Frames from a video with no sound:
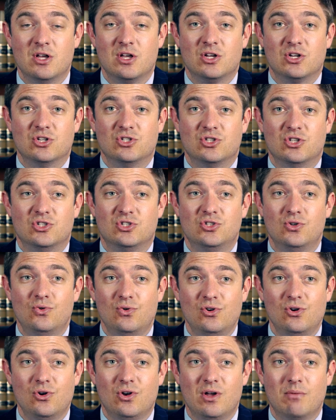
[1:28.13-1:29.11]
because the
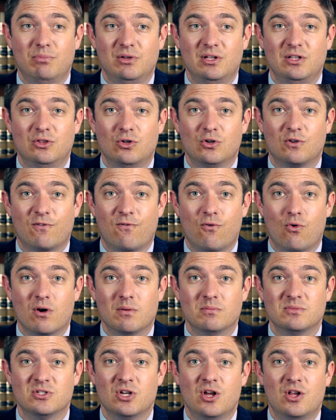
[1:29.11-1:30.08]
sooner you complete those
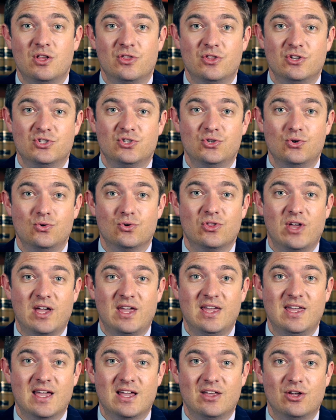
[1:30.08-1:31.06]
forms, the sooner they
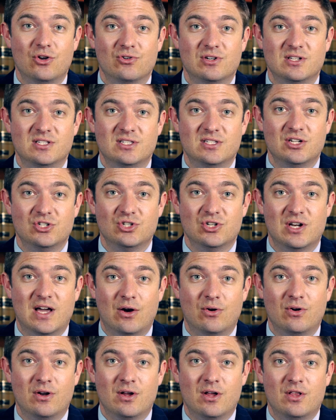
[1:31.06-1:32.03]
can get your decision
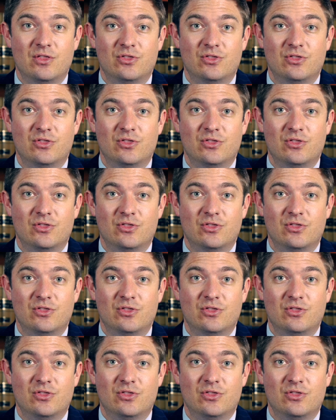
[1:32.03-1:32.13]
out,